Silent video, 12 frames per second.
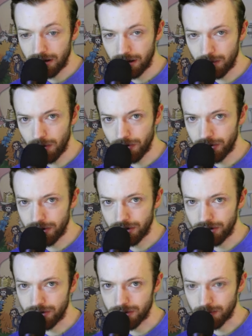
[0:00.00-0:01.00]
And while they are
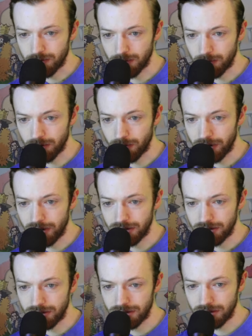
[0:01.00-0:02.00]
good in some similar
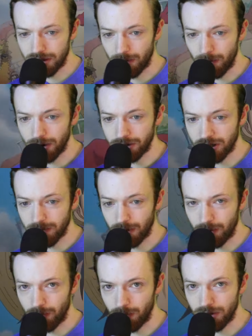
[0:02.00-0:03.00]
ways, I want to talk
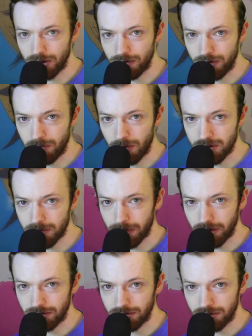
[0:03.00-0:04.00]
about what I love the most
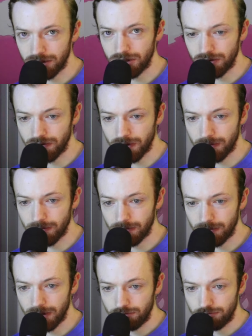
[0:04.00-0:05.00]
about each of them.
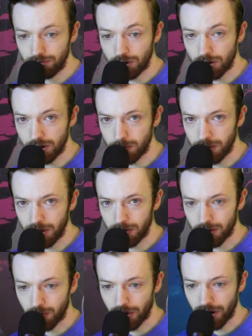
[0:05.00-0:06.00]
So let's begin
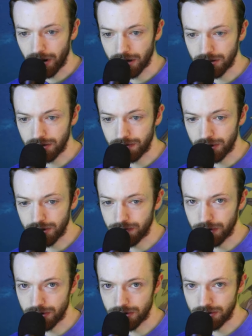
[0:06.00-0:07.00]
with the one I actually finished
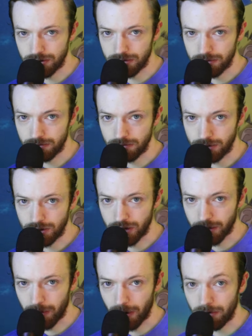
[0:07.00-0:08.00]
first. Let's
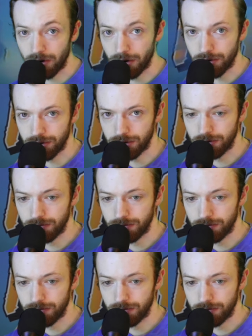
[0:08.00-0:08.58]
talk about Naruto.